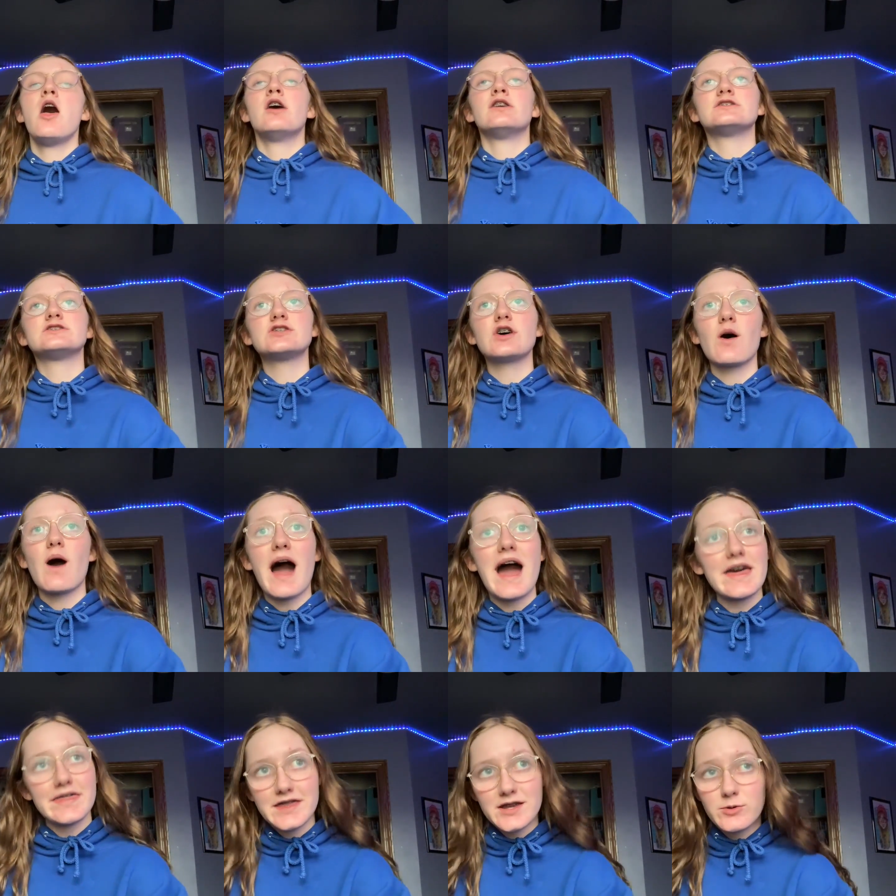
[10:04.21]
So
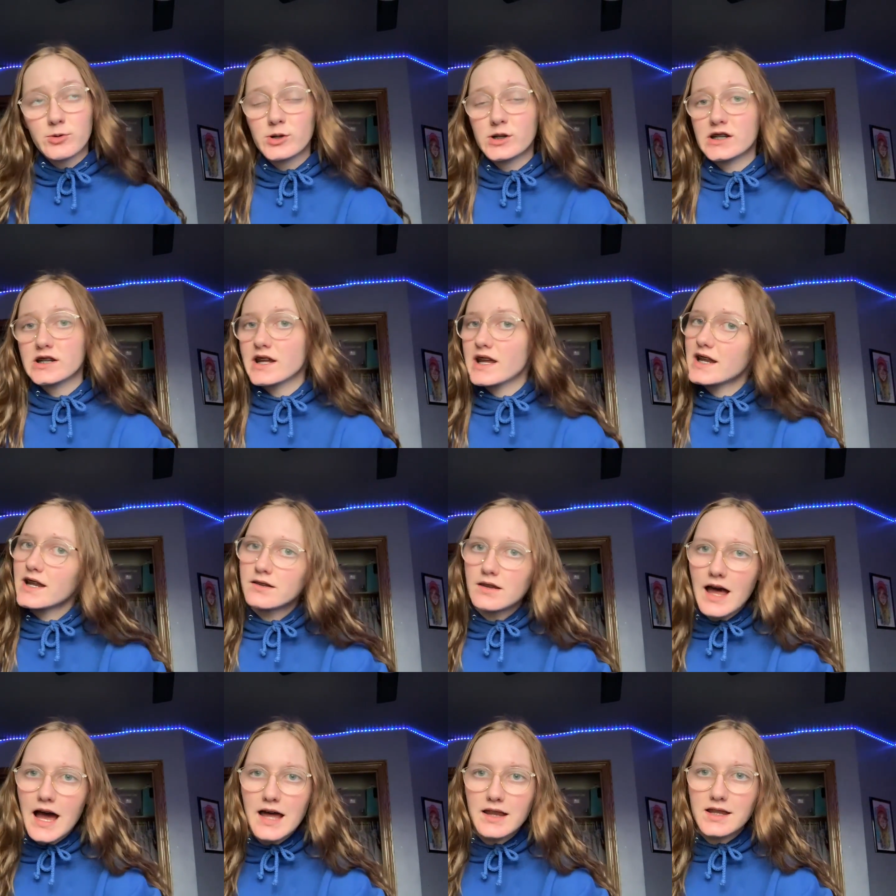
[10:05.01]
I think we're going to get a
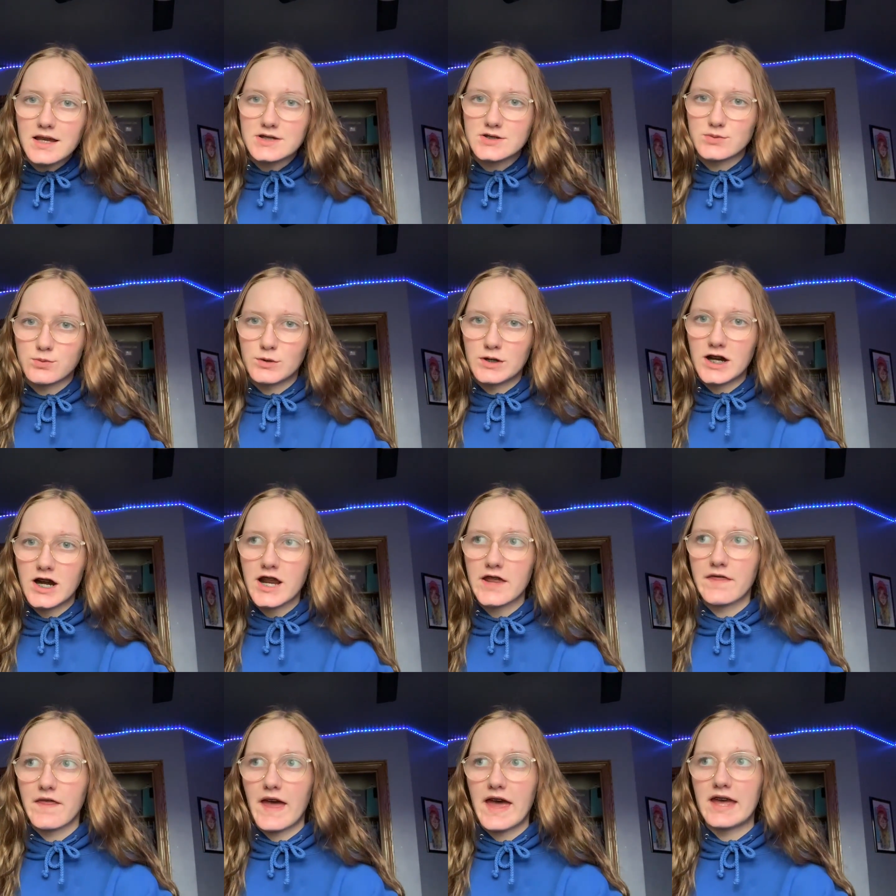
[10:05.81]
lot less
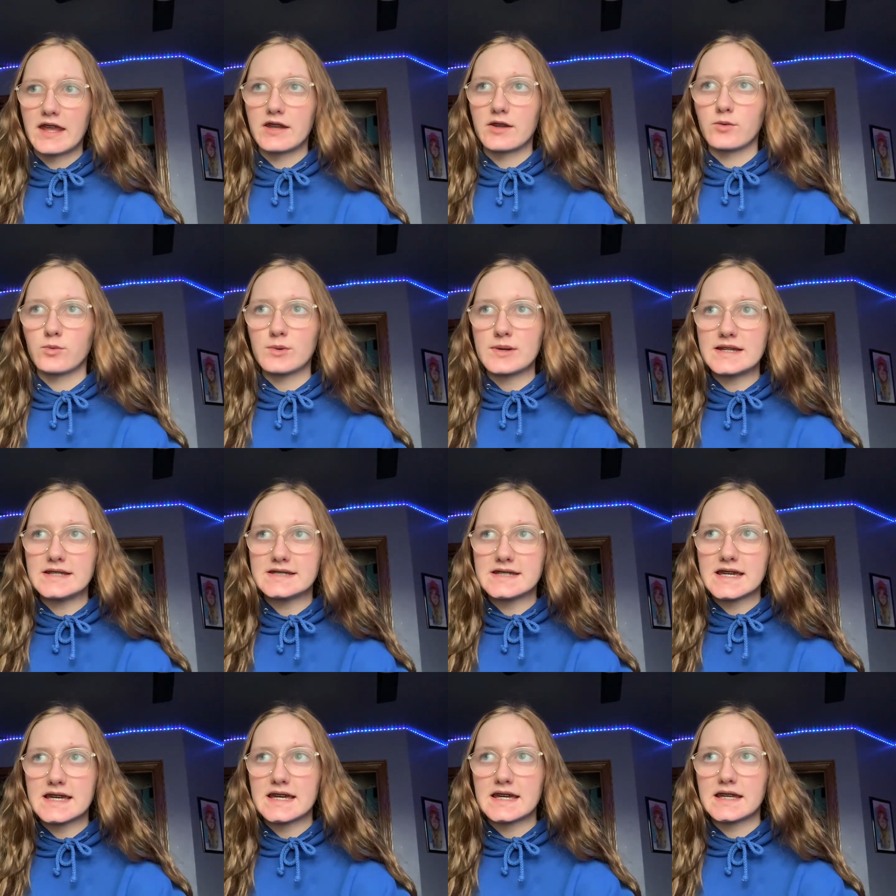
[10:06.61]
work than we
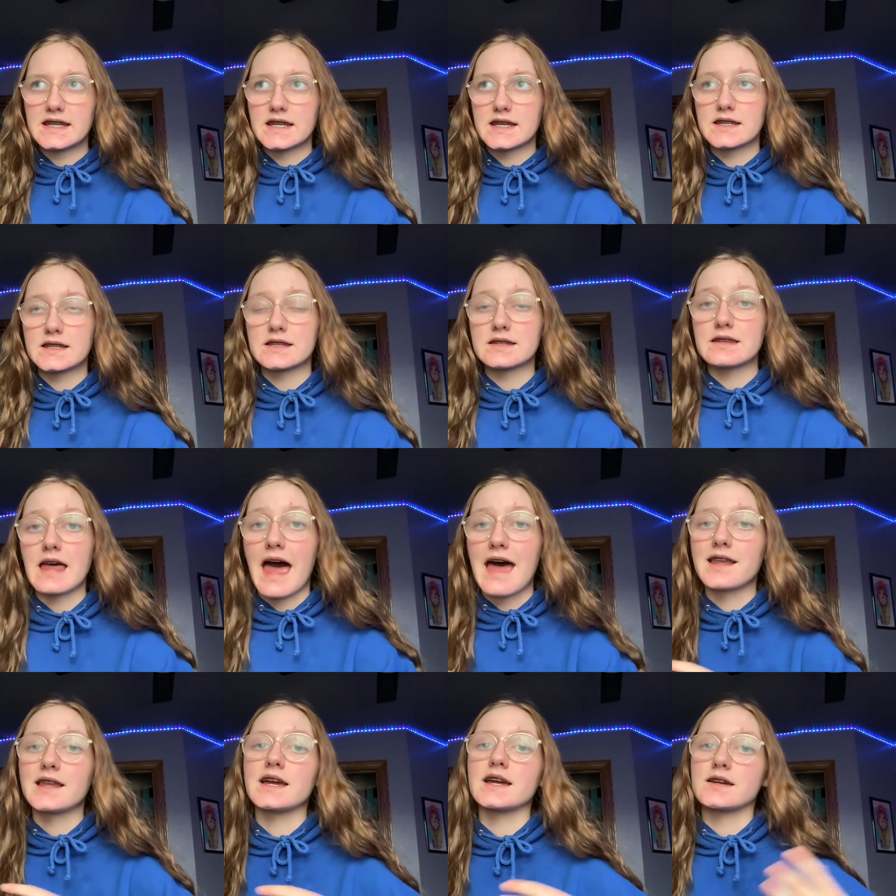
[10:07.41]
did
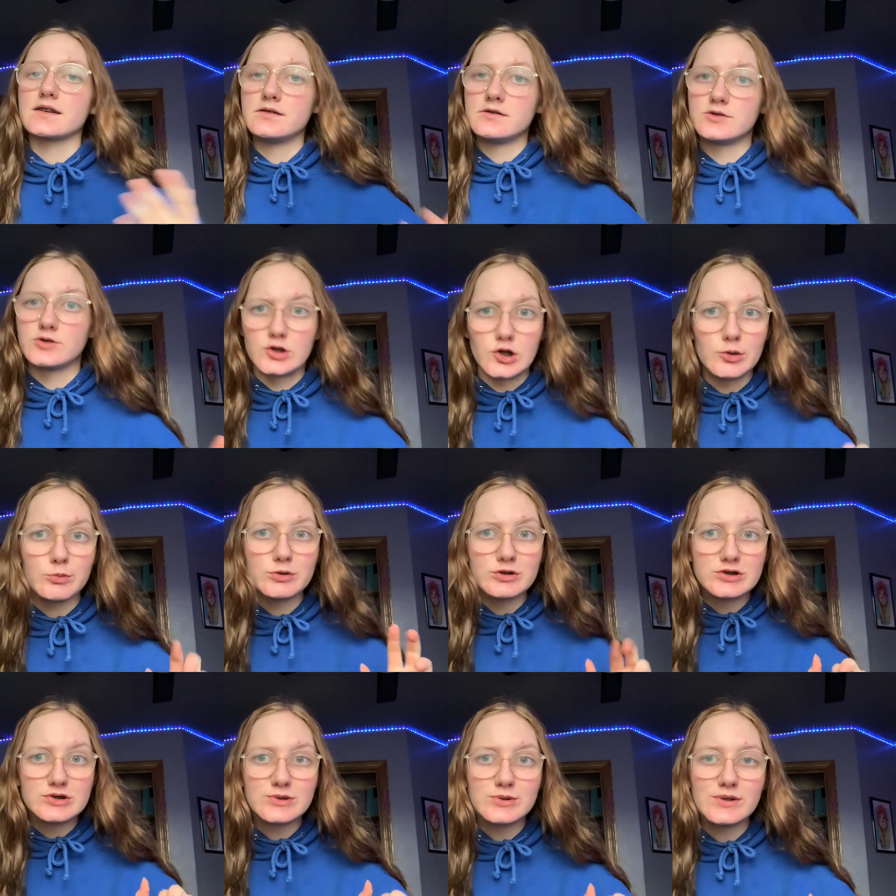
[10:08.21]
at like
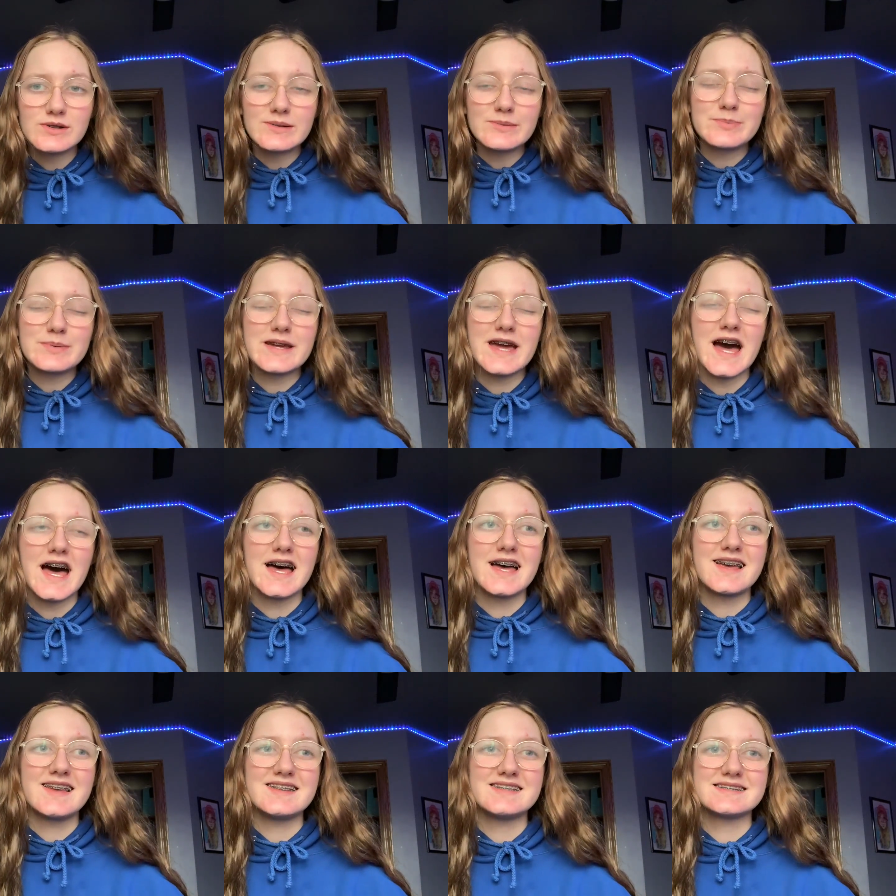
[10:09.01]
normal school
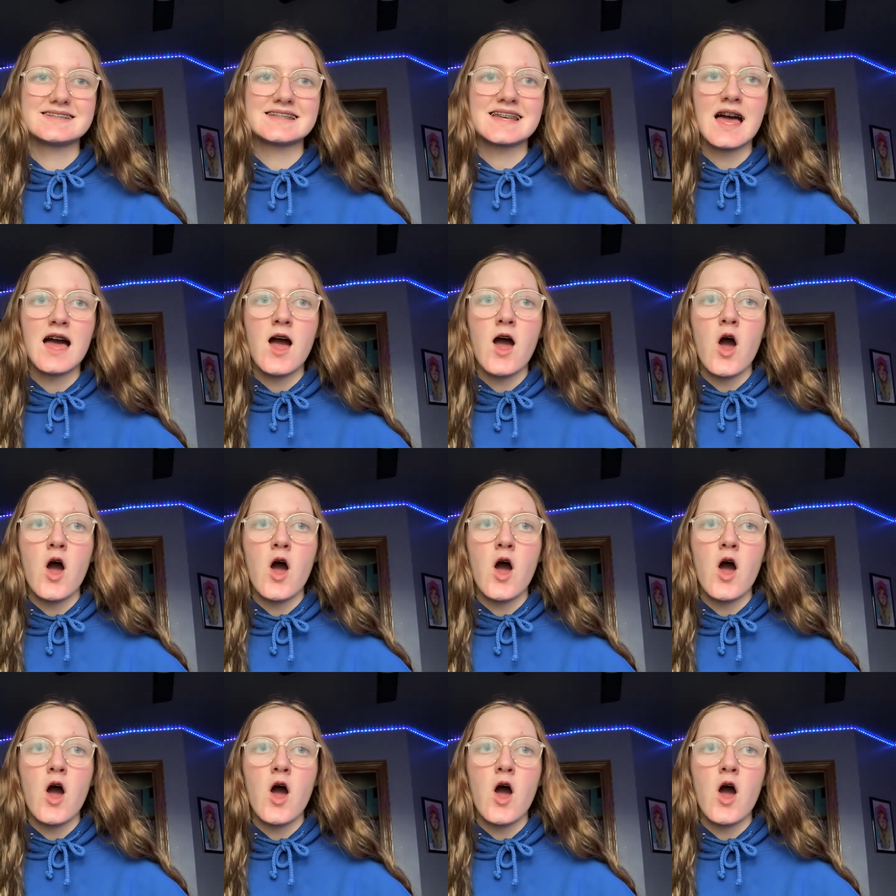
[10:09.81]
because